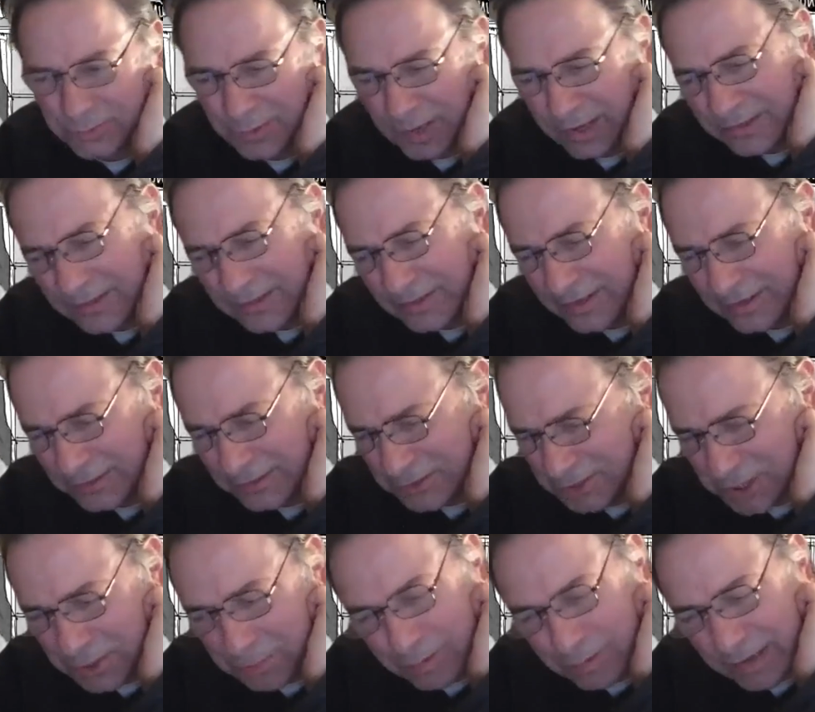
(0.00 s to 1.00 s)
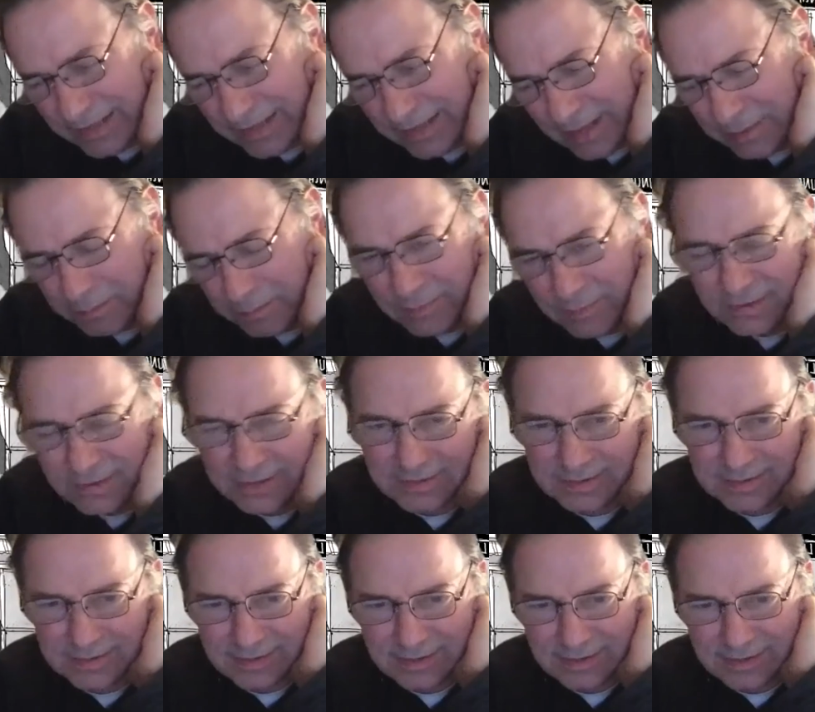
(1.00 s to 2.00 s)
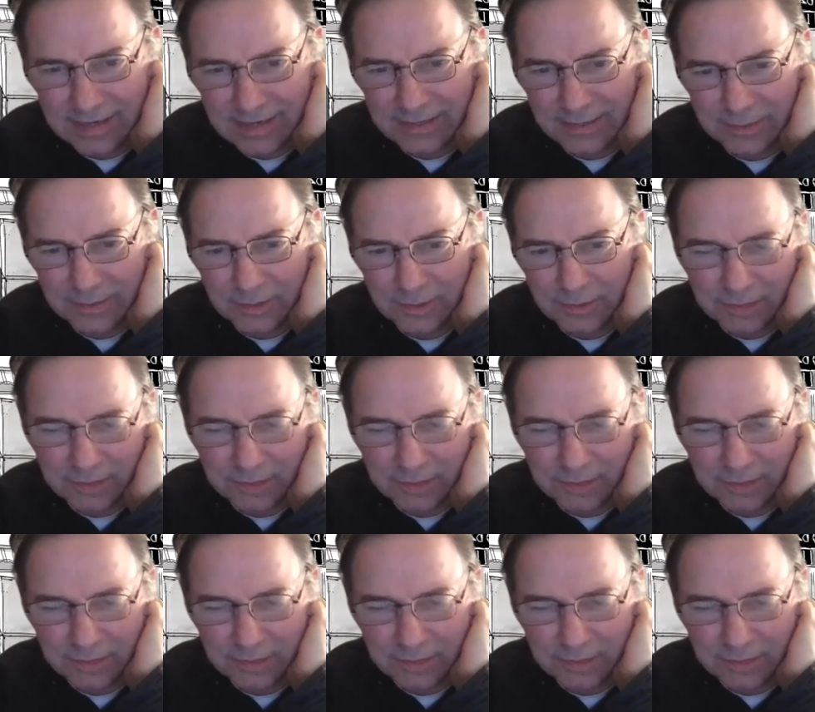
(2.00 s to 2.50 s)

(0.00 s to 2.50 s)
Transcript: Whether they're shipping them, I don't know.